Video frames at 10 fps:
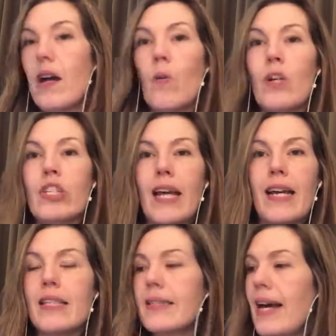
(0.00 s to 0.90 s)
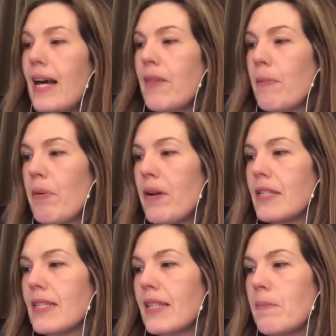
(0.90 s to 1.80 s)
which says that the
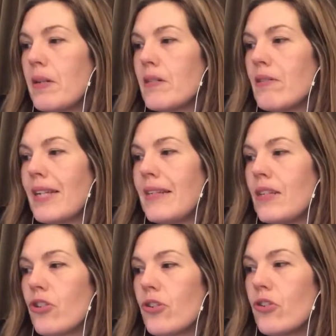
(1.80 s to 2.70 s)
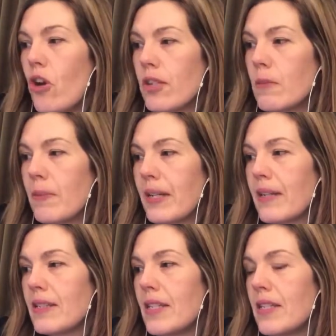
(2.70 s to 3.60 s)
processing of personal data should not be
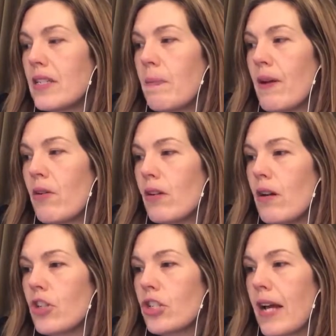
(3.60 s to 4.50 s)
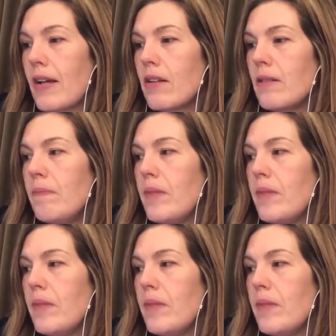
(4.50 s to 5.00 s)
considered to be on a large scale